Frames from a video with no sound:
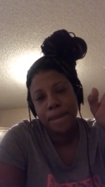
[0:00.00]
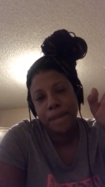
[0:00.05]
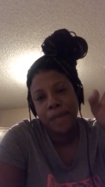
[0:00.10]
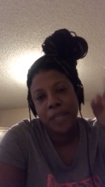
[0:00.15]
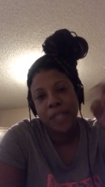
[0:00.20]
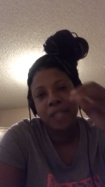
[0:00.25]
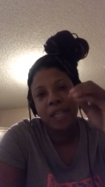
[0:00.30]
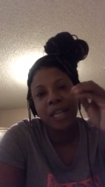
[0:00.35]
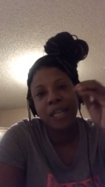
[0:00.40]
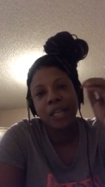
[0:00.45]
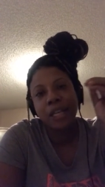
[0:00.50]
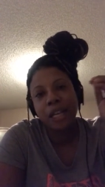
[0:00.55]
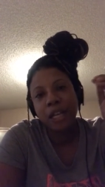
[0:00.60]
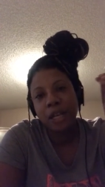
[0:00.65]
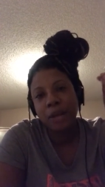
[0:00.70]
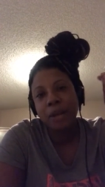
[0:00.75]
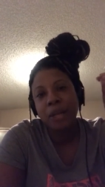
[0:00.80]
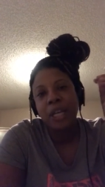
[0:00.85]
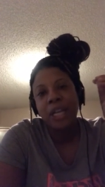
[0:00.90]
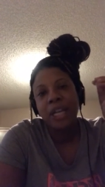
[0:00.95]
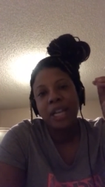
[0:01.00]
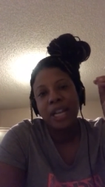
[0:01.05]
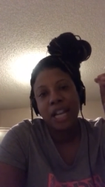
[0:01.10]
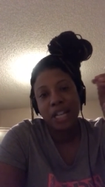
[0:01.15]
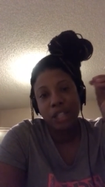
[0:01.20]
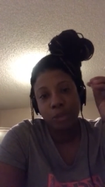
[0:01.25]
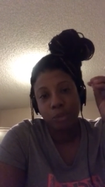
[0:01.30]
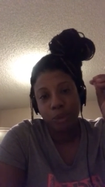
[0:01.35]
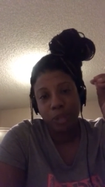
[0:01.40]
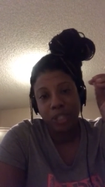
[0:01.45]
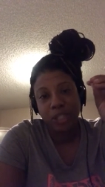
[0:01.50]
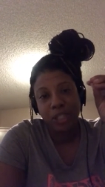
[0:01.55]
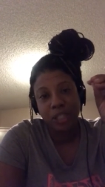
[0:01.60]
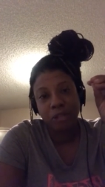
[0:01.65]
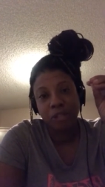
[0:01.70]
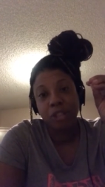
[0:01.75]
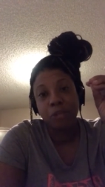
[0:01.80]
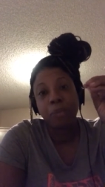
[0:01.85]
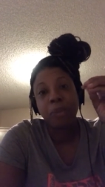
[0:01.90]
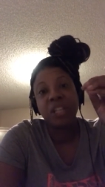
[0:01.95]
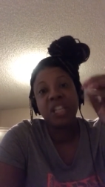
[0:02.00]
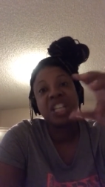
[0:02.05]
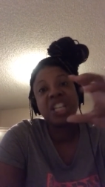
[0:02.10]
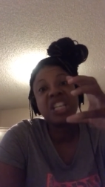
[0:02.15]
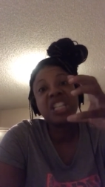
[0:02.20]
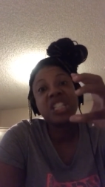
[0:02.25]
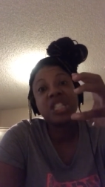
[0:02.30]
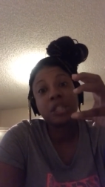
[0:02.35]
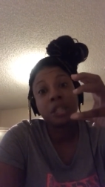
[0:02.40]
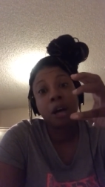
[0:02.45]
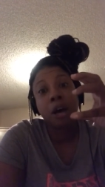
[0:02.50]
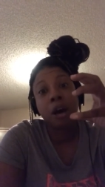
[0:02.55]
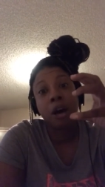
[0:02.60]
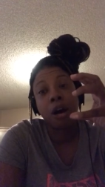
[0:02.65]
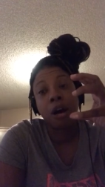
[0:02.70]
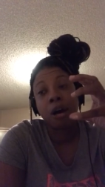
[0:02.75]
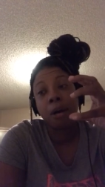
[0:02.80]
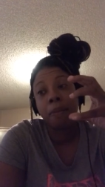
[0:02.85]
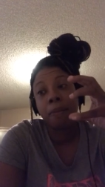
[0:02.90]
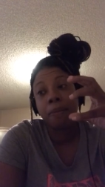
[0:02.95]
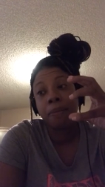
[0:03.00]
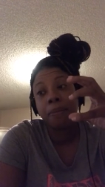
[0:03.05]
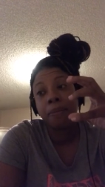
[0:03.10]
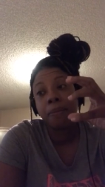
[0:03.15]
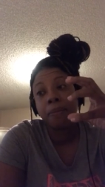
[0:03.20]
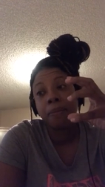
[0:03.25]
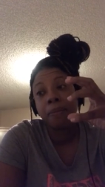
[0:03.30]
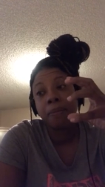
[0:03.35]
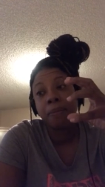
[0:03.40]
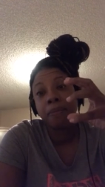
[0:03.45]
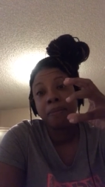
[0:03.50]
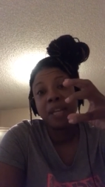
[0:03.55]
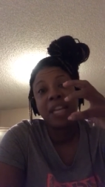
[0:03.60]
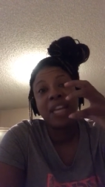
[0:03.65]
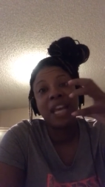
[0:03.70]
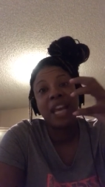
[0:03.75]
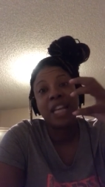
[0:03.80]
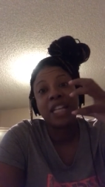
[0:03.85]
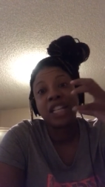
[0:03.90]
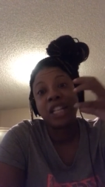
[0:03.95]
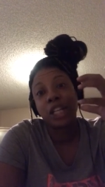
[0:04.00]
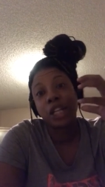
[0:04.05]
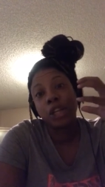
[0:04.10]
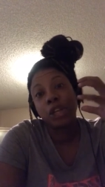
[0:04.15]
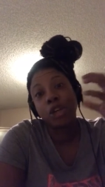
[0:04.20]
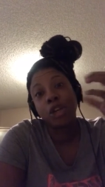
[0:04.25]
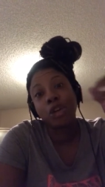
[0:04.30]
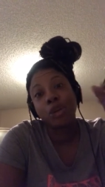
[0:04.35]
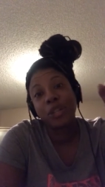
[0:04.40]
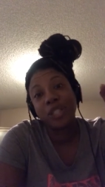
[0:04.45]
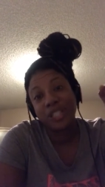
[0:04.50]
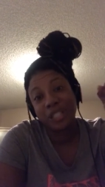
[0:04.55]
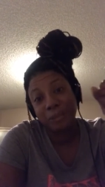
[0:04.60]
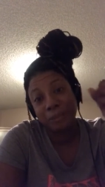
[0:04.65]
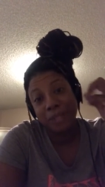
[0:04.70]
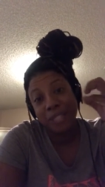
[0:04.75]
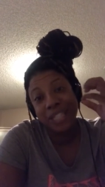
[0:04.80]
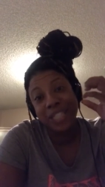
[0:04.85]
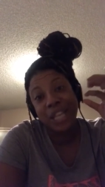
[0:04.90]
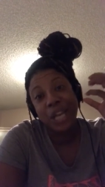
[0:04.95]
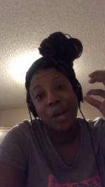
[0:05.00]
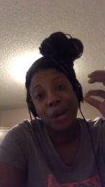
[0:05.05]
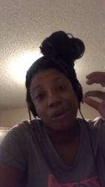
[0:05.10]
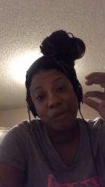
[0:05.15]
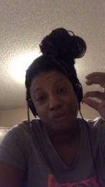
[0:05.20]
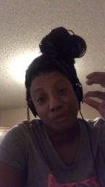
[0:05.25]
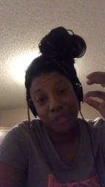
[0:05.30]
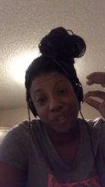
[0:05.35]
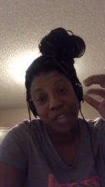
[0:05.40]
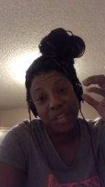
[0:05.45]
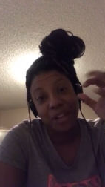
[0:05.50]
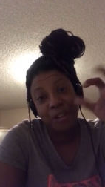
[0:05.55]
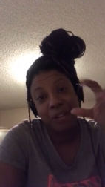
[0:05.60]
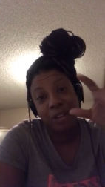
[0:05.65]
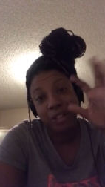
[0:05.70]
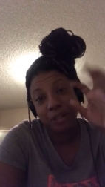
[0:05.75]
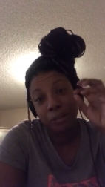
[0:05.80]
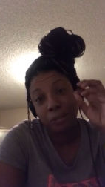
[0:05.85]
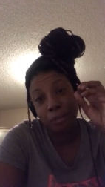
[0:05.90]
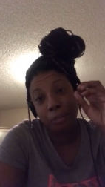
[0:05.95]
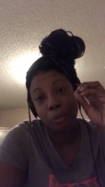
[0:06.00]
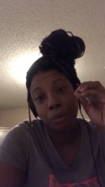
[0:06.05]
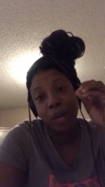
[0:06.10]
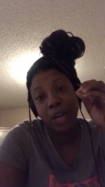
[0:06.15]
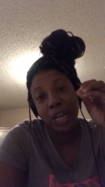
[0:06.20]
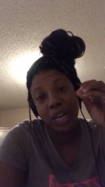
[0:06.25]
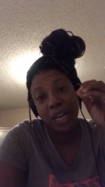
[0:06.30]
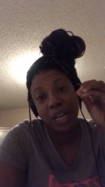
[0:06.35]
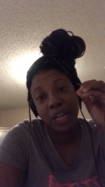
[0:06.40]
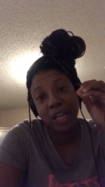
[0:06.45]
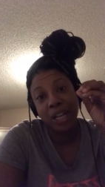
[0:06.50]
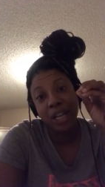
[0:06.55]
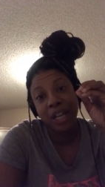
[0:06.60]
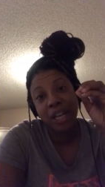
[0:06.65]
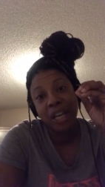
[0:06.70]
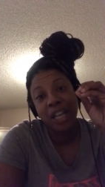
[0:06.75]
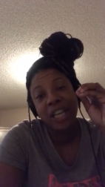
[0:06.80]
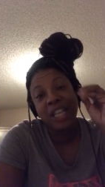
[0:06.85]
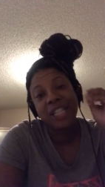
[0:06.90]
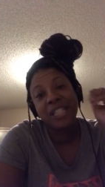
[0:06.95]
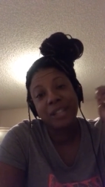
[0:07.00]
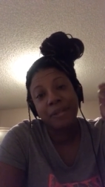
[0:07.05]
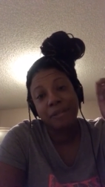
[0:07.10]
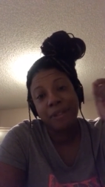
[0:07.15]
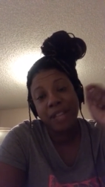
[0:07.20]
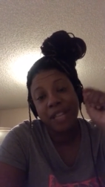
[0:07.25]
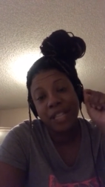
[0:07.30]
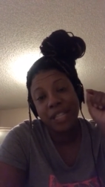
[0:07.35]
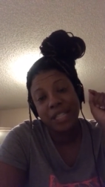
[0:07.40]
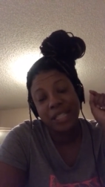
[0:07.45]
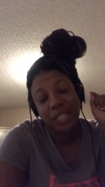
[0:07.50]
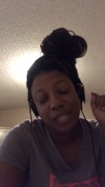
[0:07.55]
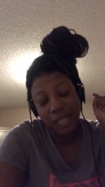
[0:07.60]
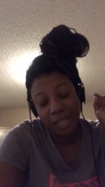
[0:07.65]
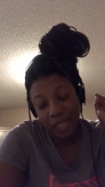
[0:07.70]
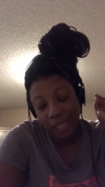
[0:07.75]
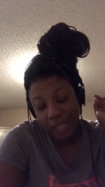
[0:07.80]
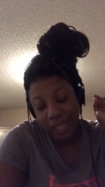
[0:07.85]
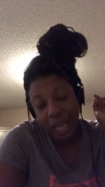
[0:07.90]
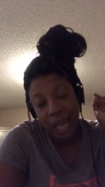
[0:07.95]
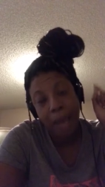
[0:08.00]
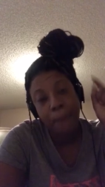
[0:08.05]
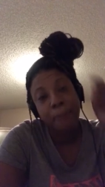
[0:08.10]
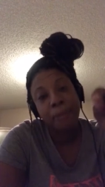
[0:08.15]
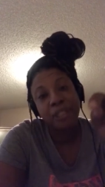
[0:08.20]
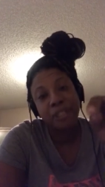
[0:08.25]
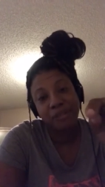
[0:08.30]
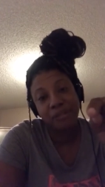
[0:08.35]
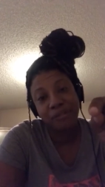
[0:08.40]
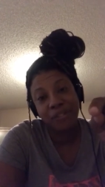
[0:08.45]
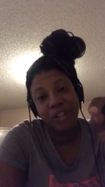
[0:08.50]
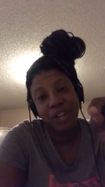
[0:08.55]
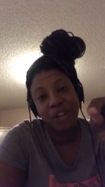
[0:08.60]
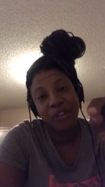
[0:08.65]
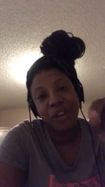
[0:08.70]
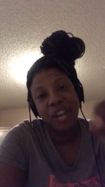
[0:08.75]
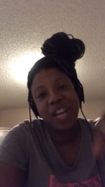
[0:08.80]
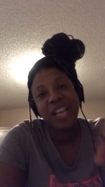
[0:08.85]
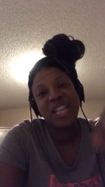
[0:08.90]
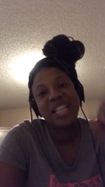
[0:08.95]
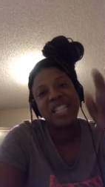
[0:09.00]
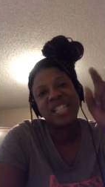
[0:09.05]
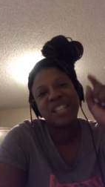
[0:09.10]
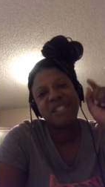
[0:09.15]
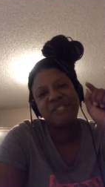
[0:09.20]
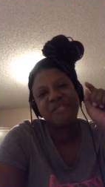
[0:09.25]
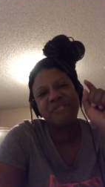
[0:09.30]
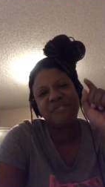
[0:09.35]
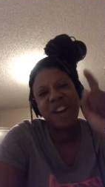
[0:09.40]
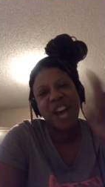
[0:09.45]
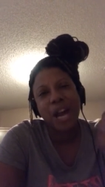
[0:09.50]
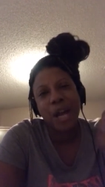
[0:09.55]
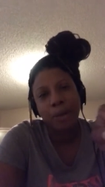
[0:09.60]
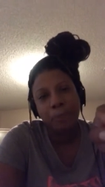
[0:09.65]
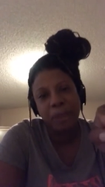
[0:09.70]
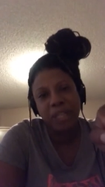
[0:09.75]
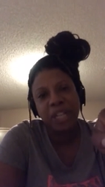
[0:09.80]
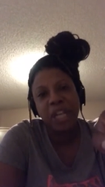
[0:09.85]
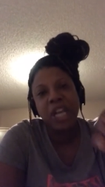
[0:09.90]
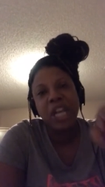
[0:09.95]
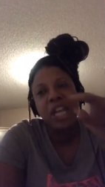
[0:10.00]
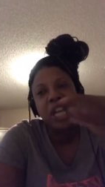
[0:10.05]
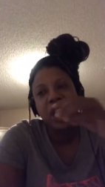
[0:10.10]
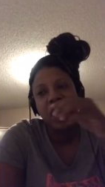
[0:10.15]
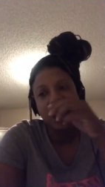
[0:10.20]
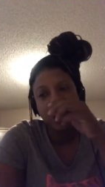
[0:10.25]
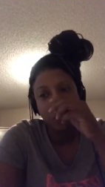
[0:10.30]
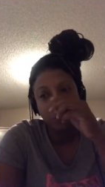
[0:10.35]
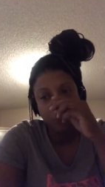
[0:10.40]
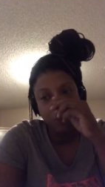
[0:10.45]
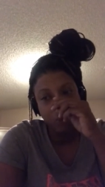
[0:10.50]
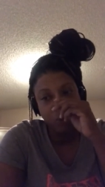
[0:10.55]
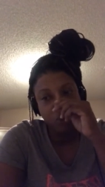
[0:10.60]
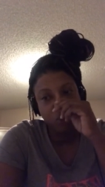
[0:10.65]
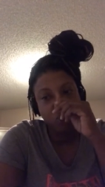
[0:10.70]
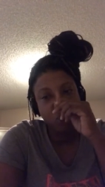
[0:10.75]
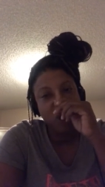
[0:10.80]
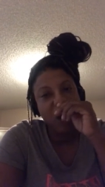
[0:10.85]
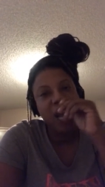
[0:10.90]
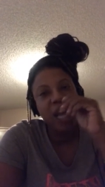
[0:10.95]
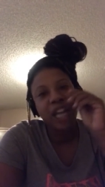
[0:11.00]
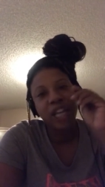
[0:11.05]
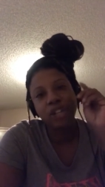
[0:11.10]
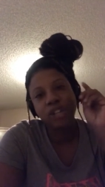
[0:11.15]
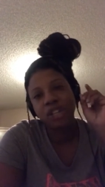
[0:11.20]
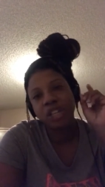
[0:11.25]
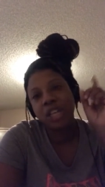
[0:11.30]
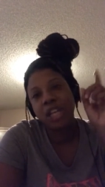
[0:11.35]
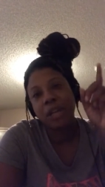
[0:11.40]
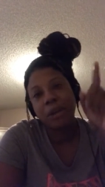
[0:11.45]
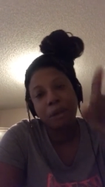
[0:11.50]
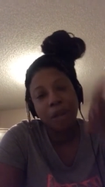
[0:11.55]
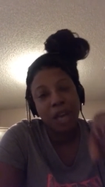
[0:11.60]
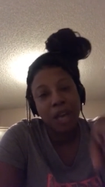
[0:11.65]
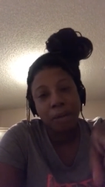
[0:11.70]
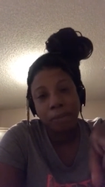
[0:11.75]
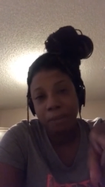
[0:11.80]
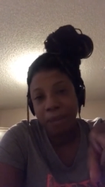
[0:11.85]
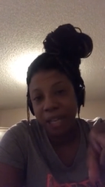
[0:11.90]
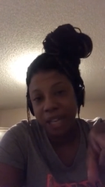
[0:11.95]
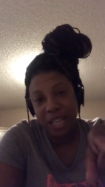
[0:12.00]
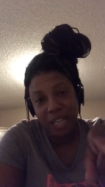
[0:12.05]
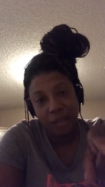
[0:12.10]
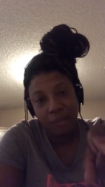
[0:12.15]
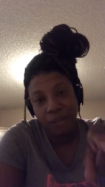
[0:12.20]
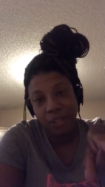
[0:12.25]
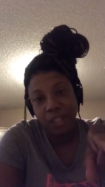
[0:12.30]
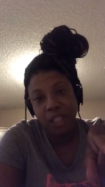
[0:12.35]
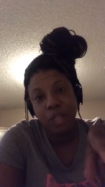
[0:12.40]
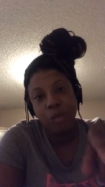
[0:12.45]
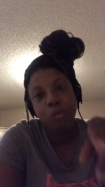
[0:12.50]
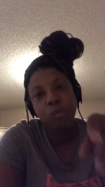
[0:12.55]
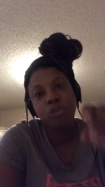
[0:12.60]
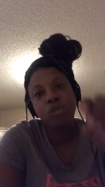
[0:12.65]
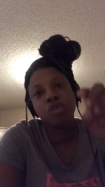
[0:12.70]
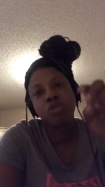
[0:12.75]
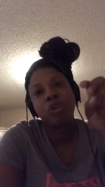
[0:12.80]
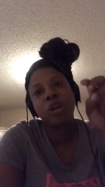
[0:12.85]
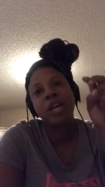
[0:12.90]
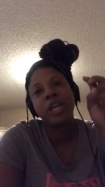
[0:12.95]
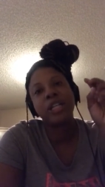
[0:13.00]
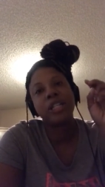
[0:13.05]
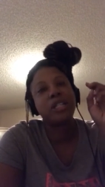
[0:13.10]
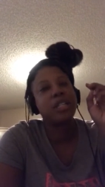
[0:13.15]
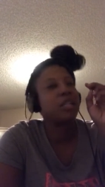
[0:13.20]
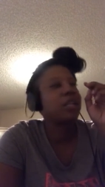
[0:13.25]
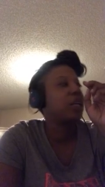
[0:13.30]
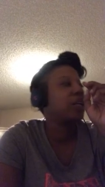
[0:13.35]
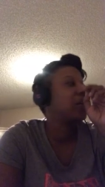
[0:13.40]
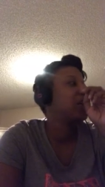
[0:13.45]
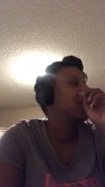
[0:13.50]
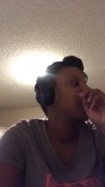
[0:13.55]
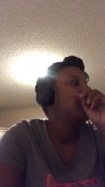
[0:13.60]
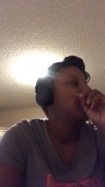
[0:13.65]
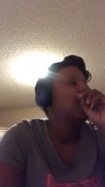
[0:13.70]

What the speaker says: It's like last week's subject, but his psalm, he had to encourage himself in order to break his atmosphere and his environment. He was trying to get non-believers. He was trying to get